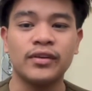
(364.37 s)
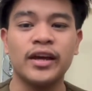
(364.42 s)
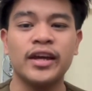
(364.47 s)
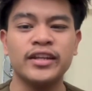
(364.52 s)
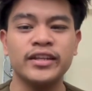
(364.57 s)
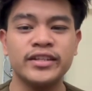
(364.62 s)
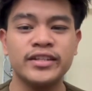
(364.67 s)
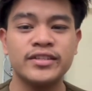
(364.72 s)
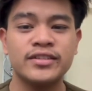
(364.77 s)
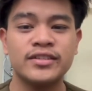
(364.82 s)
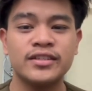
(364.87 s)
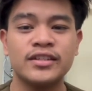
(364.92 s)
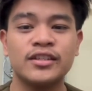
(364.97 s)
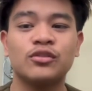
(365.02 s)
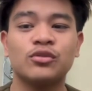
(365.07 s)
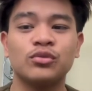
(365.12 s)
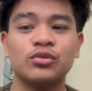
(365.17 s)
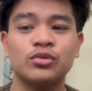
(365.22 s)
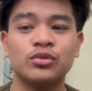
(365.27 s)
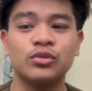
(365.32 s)
and easy
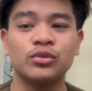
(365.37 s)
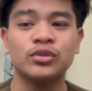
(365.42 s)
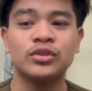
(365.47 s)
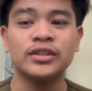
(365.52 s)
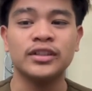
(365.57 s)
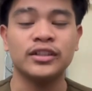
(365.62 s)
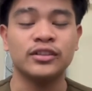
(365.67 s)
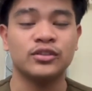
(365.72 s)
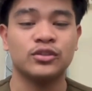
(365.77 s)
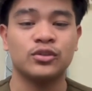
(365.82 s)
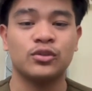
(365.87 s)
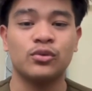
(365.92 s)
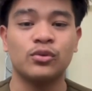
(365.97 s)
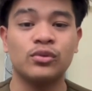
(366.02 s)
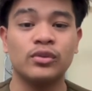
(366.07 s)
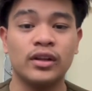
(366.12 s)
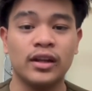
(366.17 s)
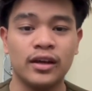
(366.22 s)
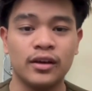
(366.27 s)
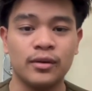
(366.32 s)
to use in
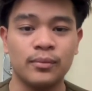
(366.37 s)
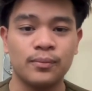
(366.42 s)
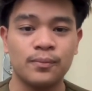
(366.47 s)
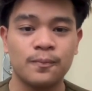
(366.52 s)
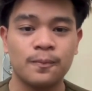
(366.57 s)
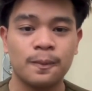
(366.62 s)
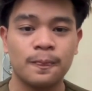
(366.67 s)
school lab.